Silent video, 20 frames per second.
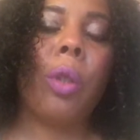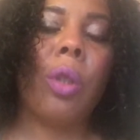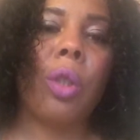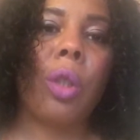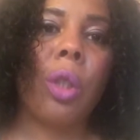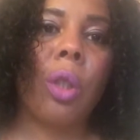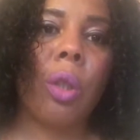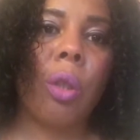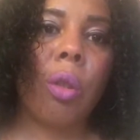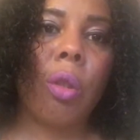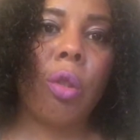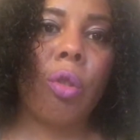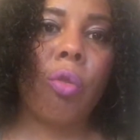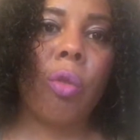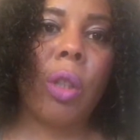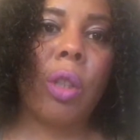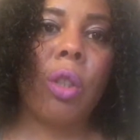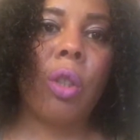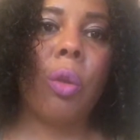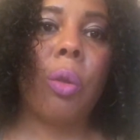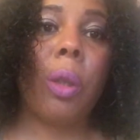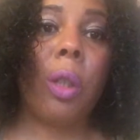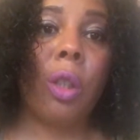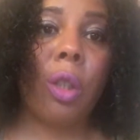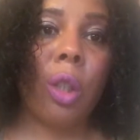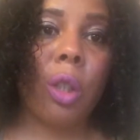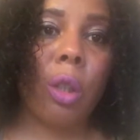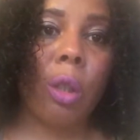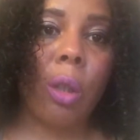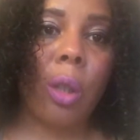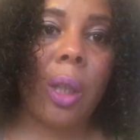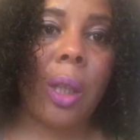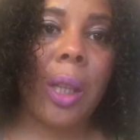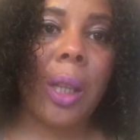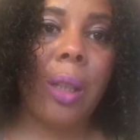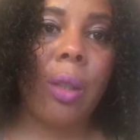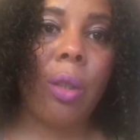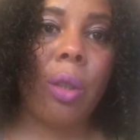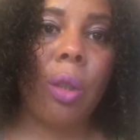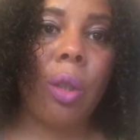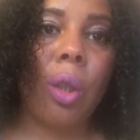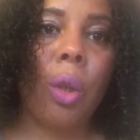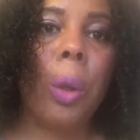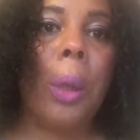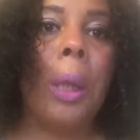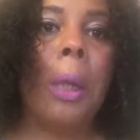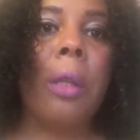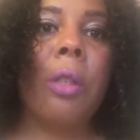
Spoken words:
It's just going to stress you and just going to hinder you.